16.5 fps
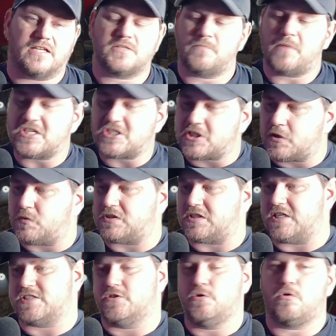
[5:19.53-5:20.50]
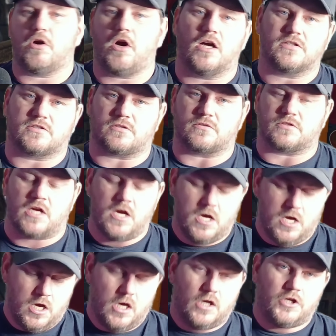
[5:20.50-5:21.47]
especially with these new consoles.
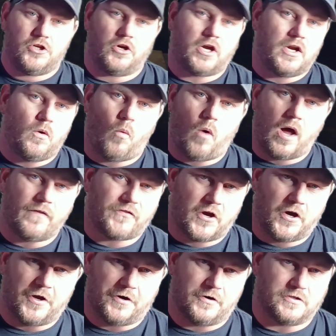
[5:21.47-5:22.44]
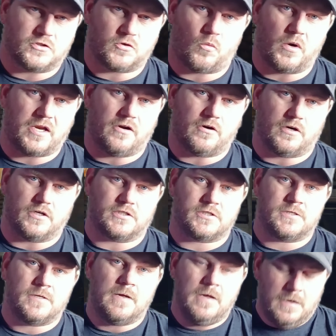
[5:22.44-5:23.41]
You're going to want the 120
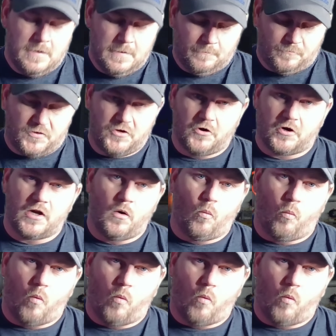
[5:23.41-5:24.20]
hertz. You're going to